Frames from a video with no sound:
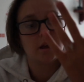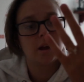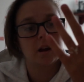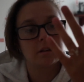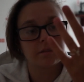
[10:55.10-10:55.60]

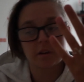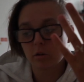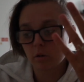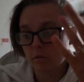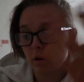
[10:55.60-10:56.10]
and I freaking
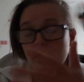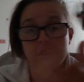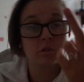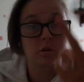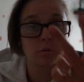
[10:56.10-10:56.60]
love it. I've
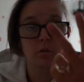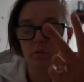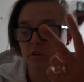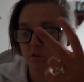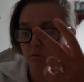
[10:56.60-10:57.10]
got two other
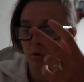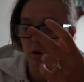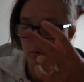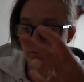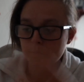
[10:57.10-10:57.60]
rings as
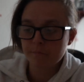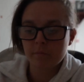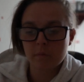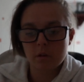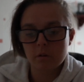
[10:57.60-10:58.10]
well.
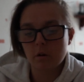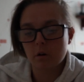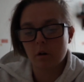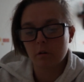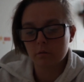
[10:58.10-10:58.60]
I
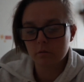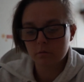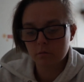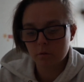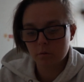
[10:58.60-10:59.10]
can't
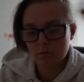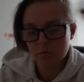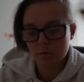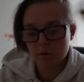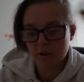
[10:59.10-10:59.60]

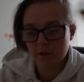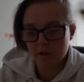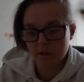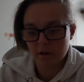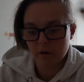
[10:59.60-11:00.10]
Get
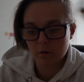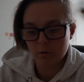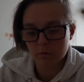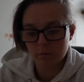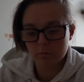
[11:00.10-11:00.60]
it
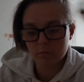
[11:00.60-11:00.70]
out.